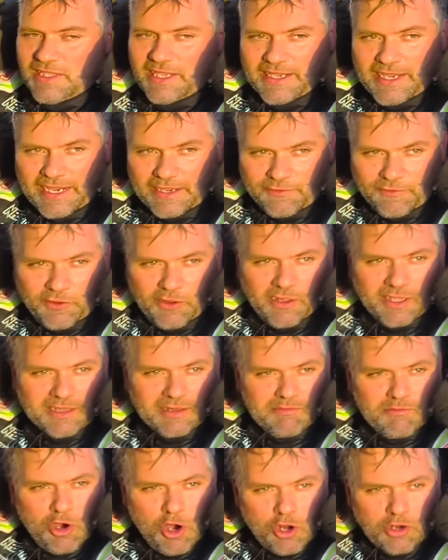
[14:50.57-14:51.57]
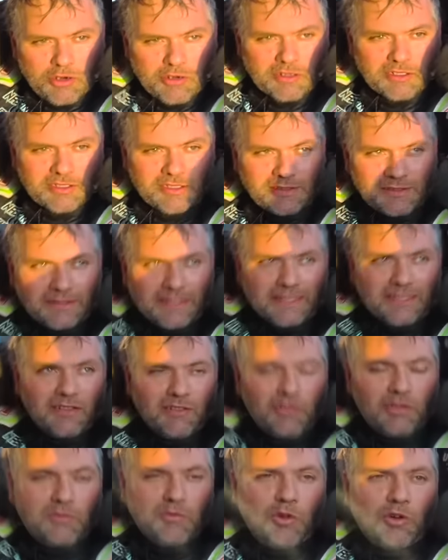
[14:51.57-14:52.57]
like I feel like the motor just needs a
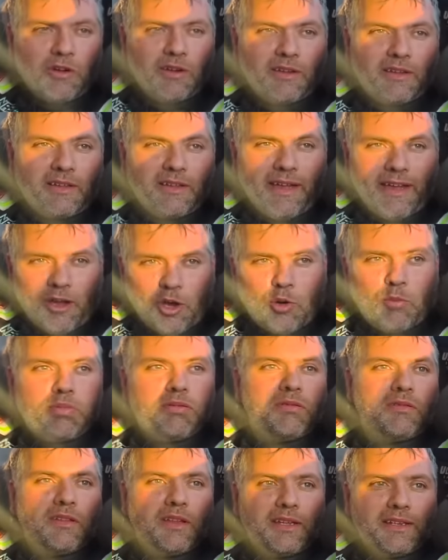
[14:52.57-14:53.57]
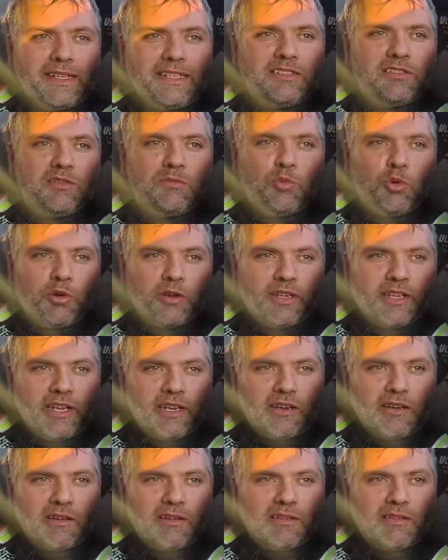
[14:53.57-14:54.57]
little more help. It needs a little more
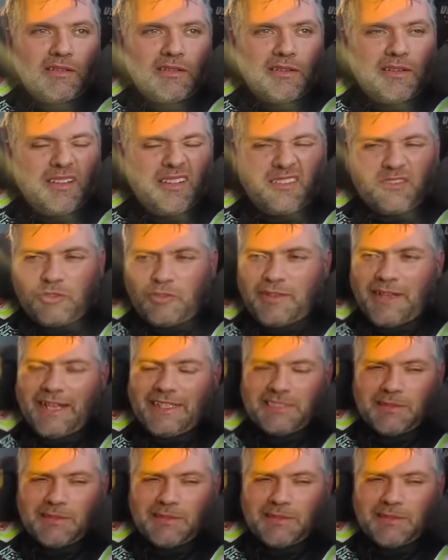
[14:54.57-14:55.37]
gear. It's not